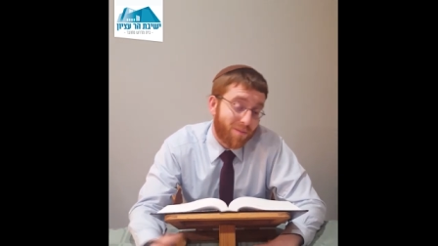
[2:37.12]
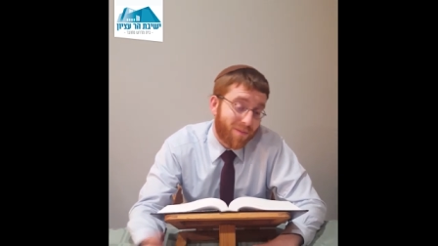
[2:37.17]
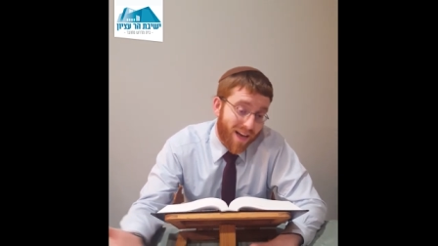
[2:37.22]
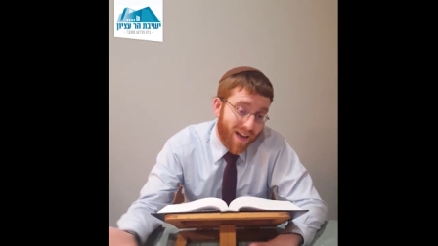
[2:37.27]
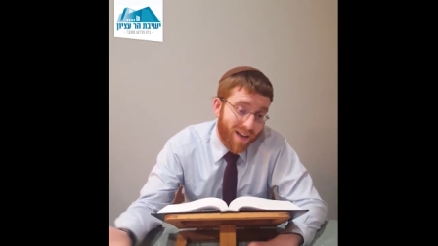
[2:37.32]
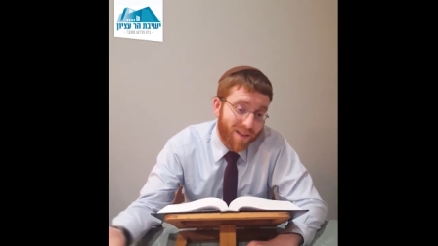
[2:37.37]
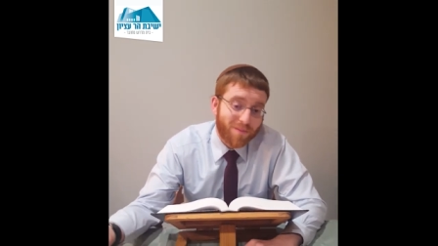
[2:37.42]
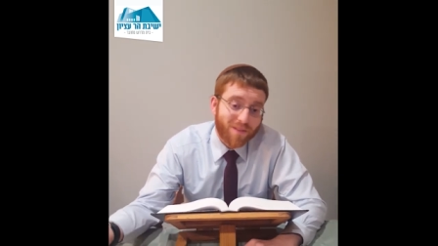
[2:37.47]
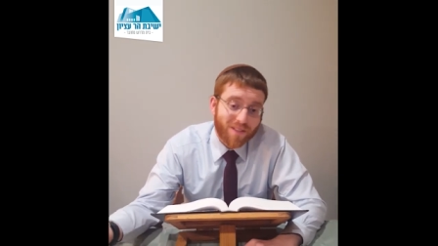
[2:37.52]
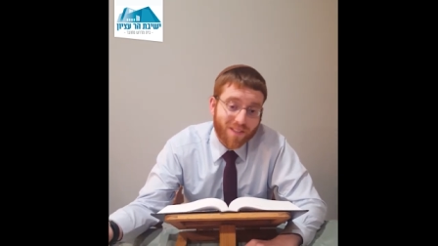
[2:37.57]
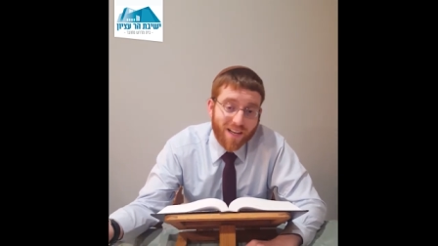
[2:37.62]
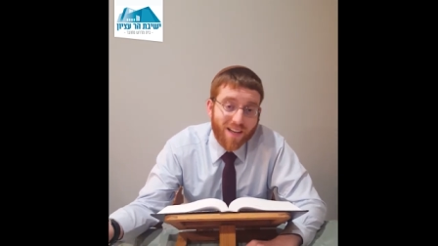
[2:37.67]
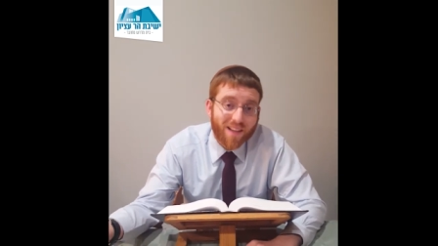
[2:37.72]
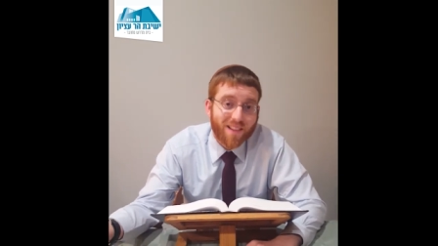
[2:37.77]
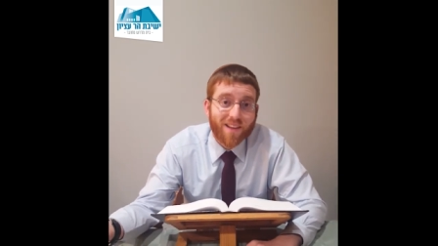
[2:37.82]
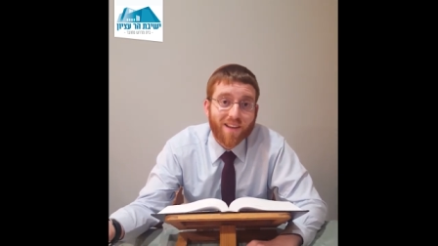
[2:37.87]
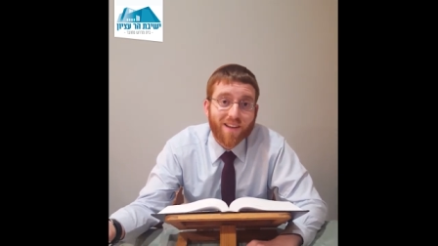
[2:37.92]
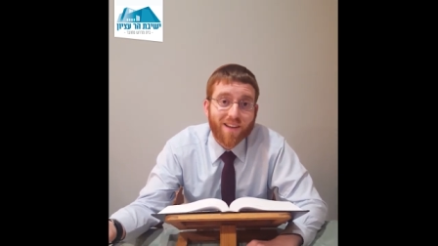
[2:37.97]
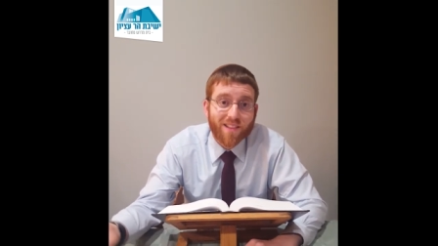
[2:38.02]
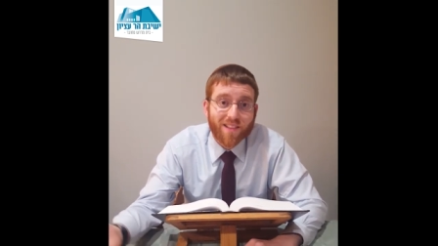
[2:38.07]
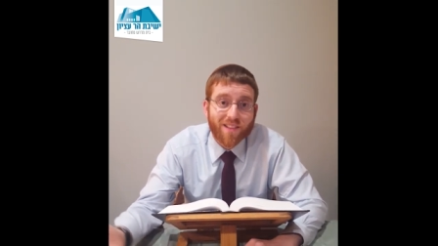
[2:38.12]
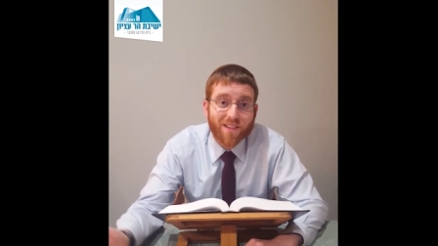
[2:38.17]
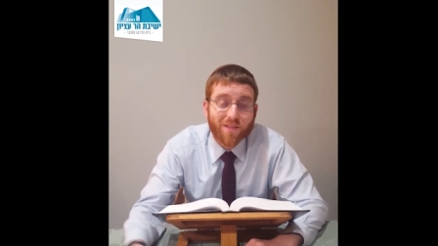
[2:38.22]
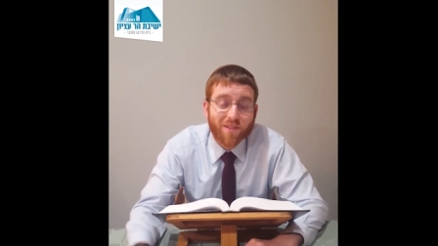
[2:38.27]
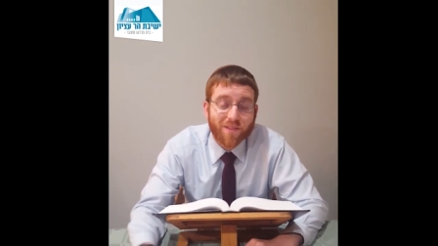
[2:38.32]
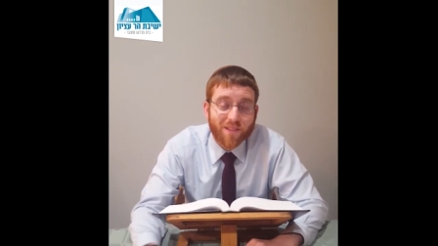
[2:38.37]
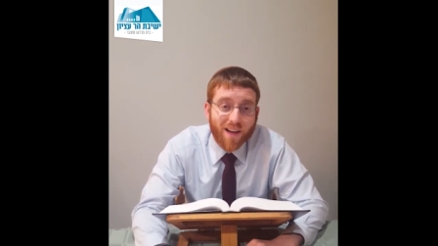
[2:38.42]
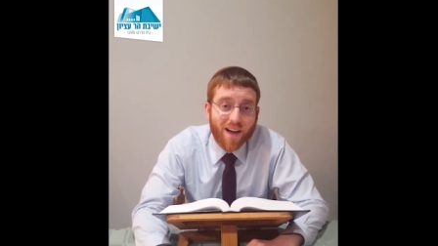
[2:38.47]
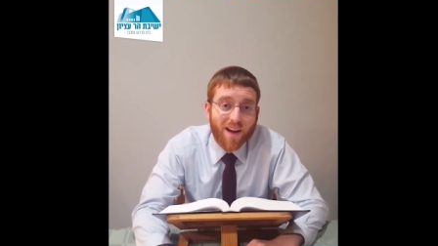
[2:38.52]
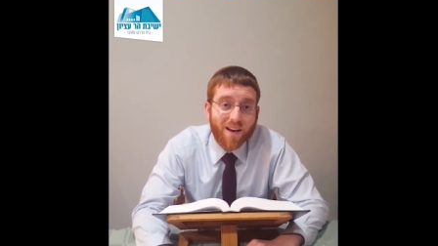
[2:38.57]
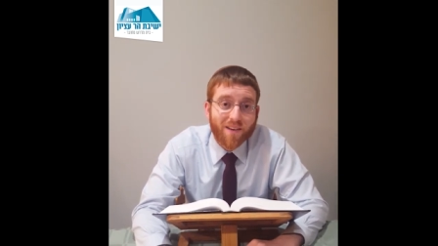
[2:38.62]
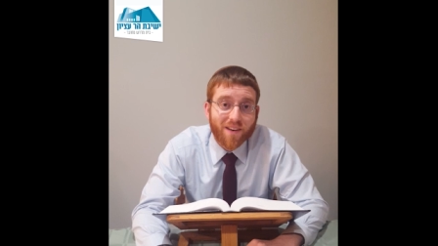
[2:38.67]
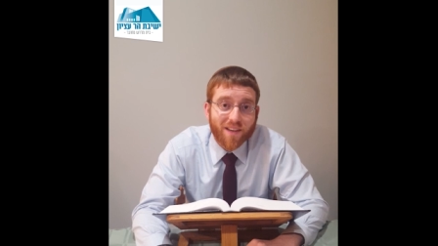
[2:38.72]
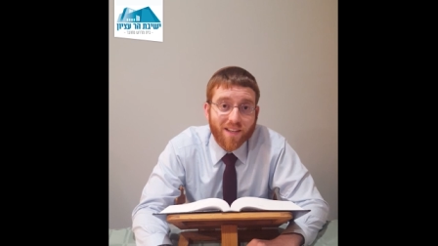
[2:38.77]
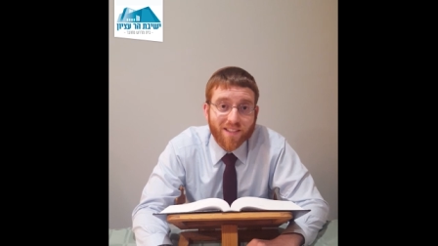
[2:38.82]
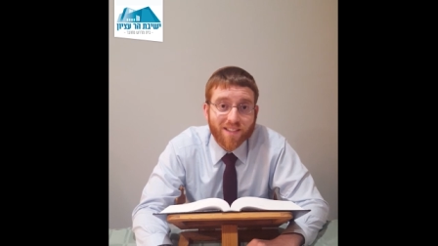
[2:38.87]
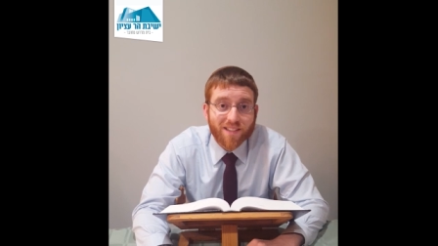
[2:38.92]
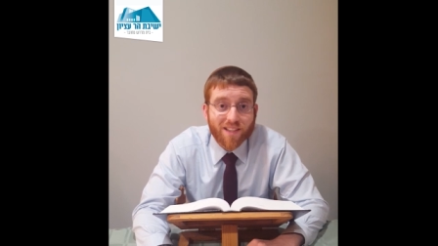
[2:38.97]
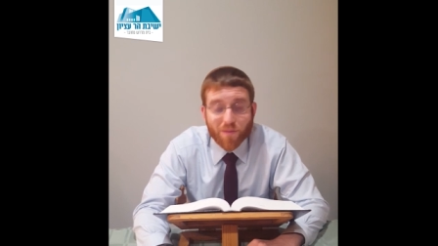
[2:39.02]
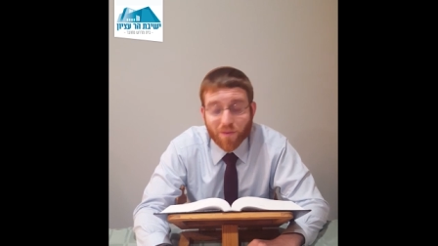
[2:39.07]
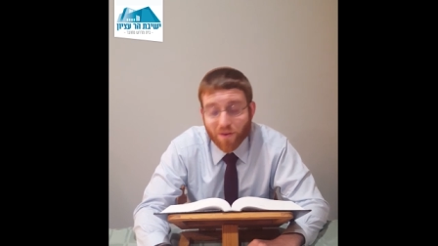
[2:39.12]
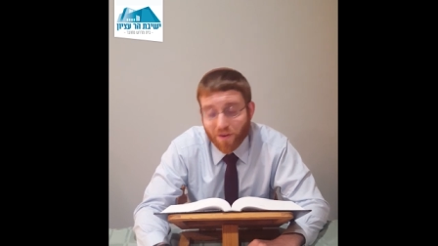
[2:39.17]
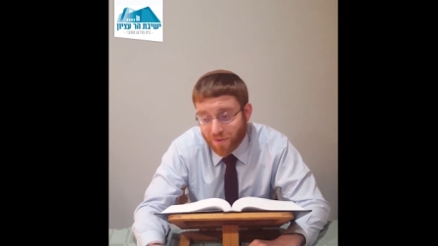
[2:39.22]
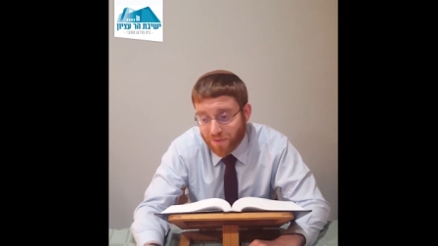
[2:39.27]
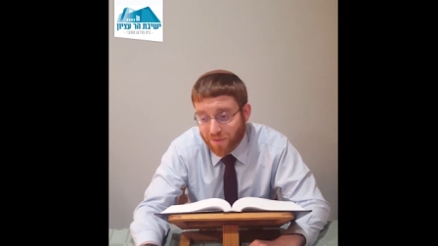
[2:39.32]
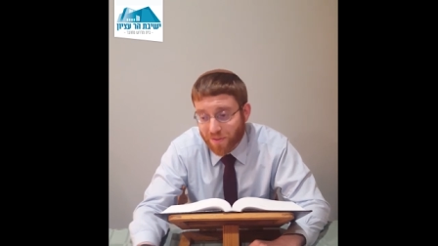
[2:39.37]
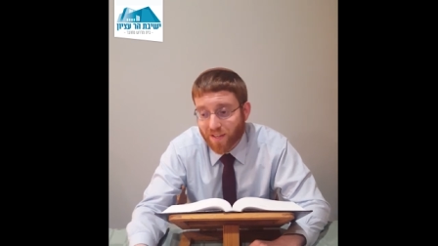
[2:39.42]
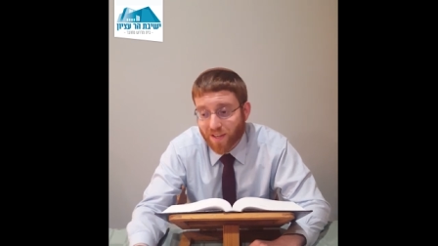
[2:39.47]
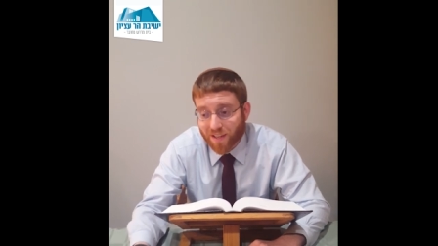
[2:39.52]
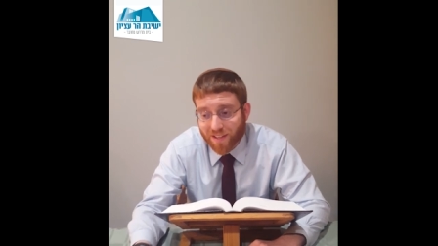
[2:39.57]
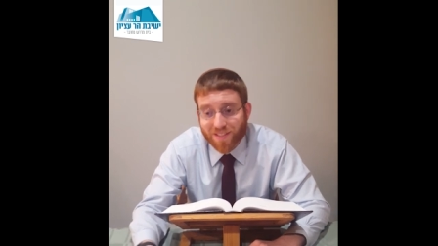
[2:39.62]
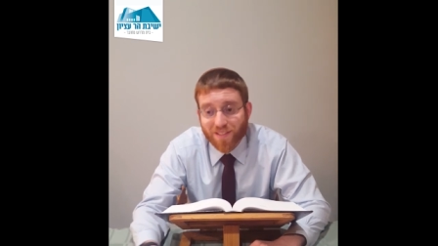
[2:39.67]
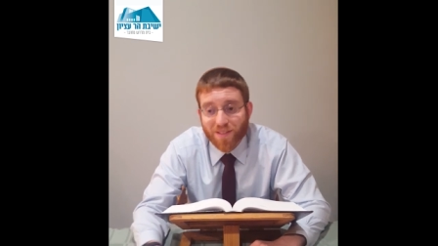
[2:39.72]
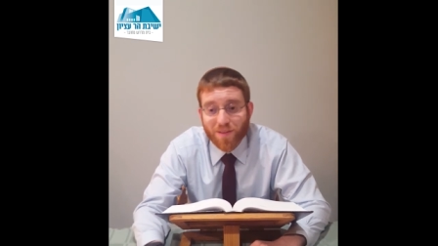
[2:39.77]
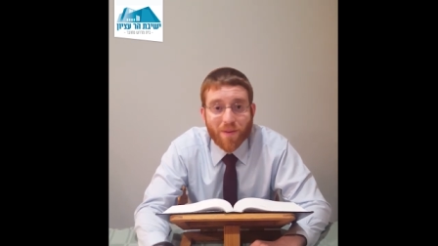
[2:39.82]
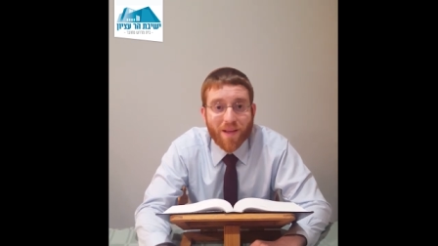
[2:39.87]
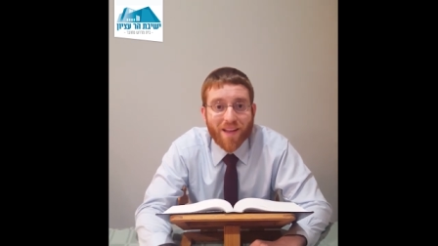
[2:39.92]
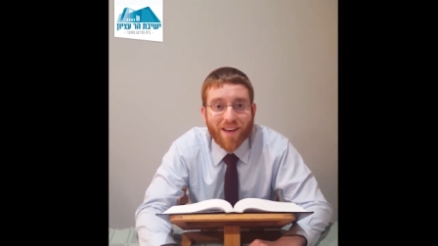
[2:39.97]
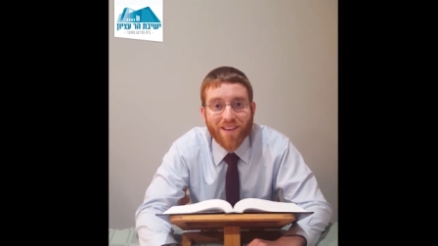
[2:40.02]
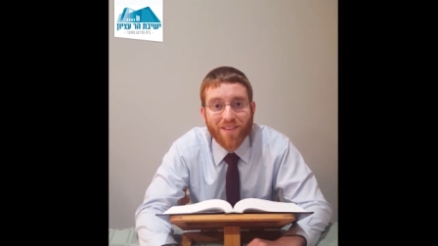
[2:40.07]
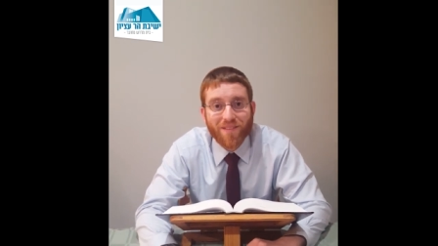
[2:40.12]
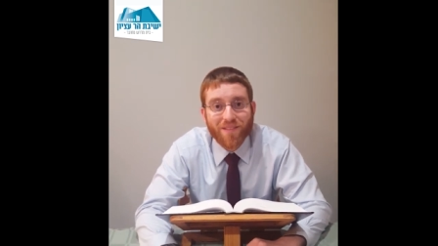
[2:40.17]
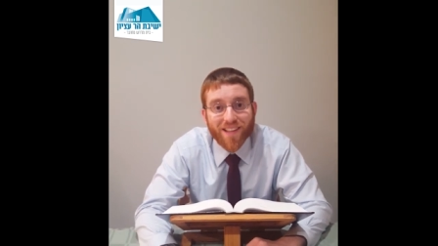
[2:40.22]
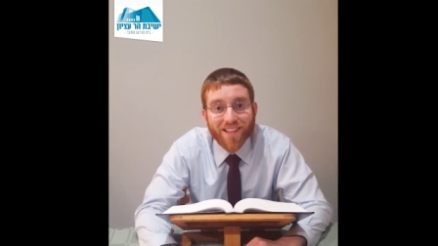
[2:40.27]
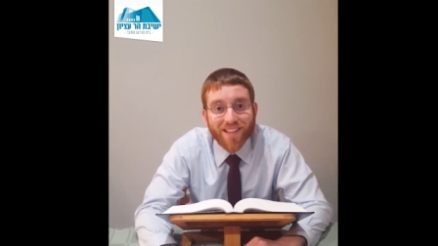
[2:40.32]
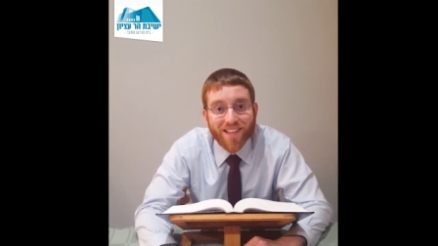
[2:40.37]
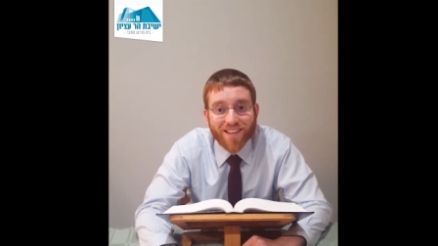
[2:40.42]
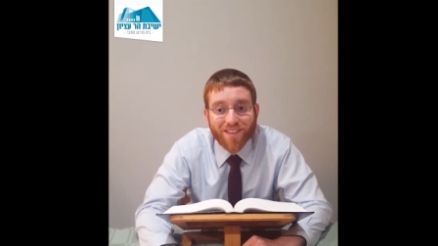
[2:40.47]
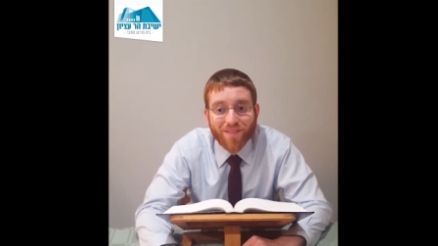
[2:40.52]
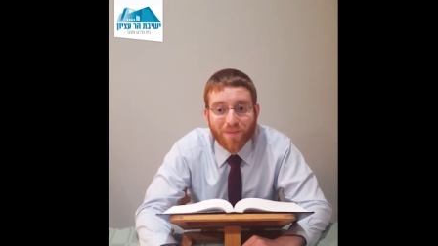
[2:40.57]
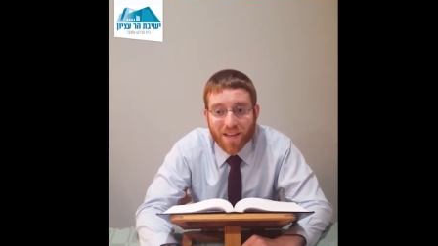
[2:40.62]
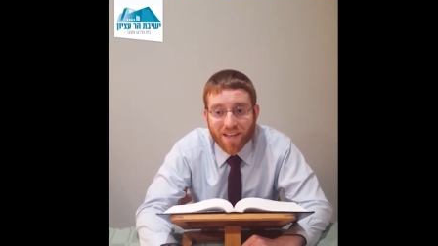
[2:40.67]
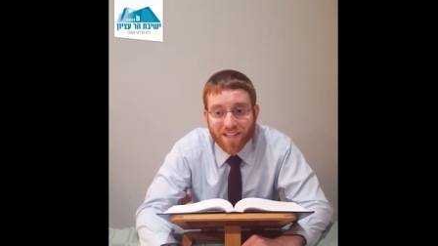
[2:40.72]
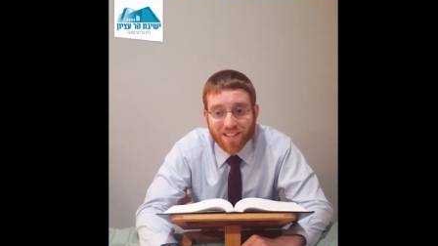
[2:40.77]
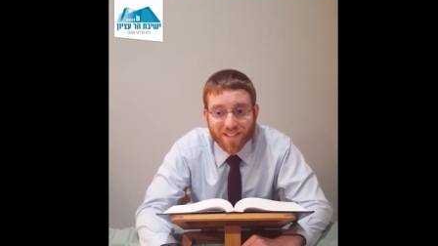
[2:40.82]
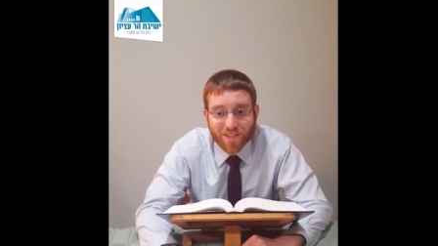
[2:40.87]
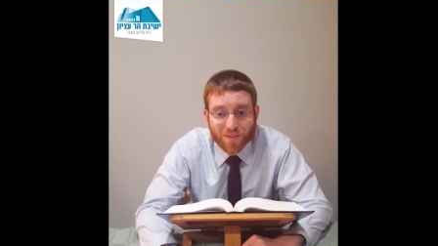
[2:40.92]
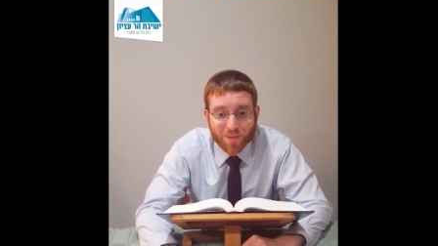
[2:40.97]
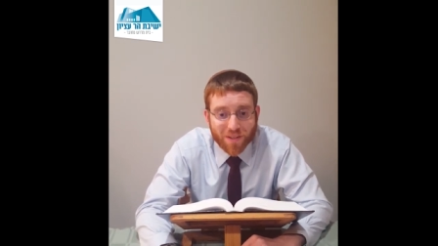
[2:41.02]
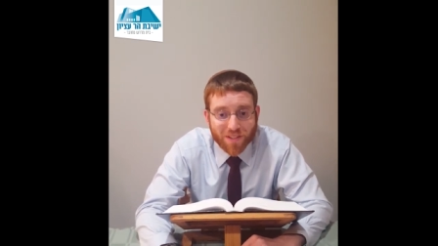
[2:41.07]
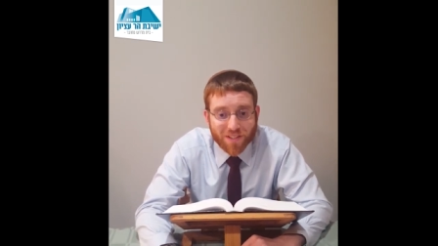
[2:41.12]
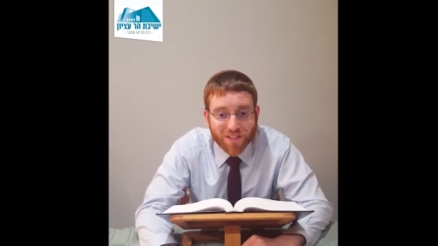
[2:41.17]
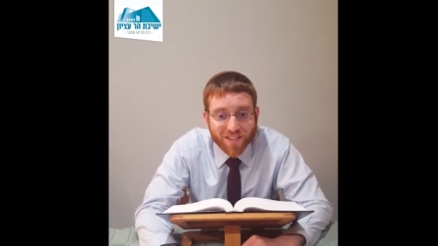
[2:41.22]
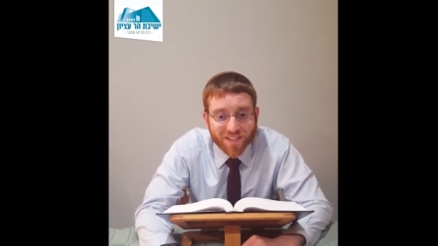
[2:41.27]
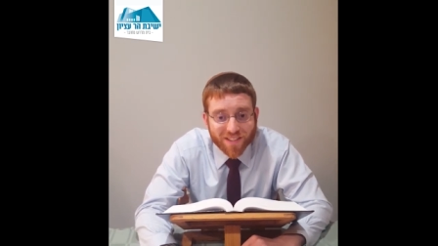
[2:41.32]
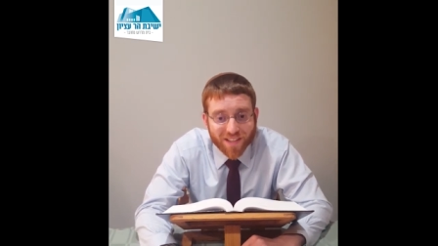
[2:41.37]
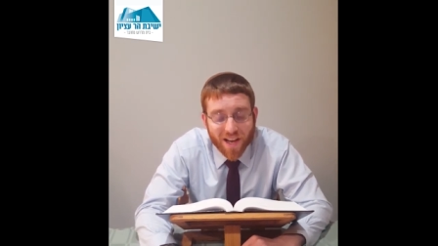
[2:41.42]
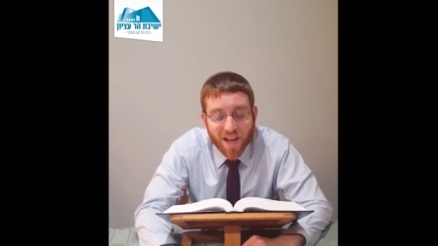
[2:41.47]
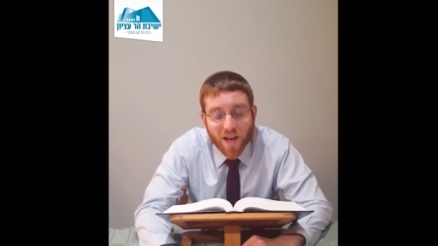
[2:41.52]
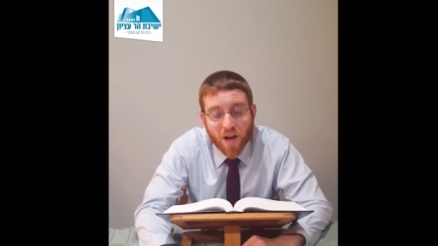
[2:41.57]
Sometimes the the, the, the irony is that we're also the katan in many event, in many situations.